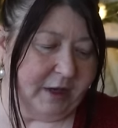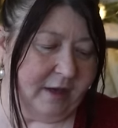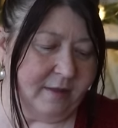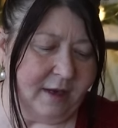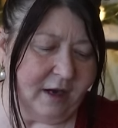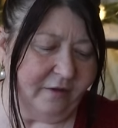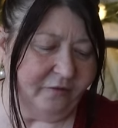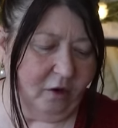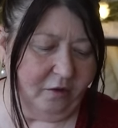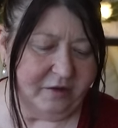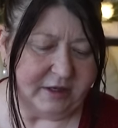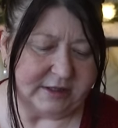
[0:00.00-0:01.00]
And then I've
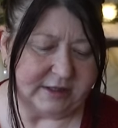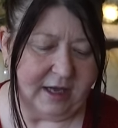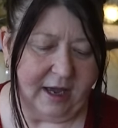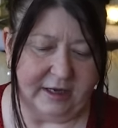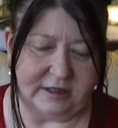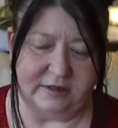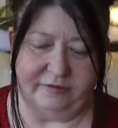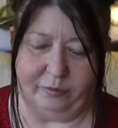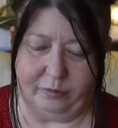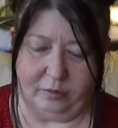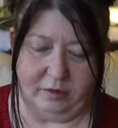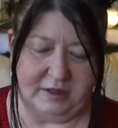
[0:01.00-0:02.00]
got this kind of,
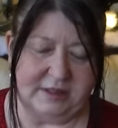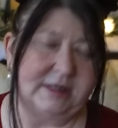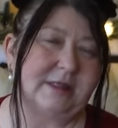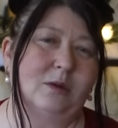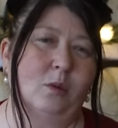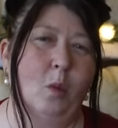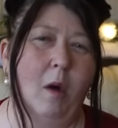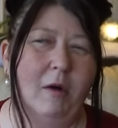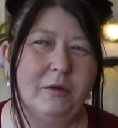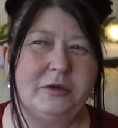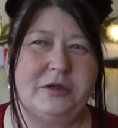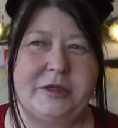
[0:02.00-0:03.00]
this is a
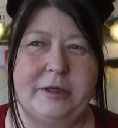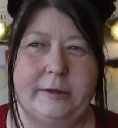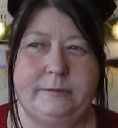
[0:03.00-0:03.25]
wand.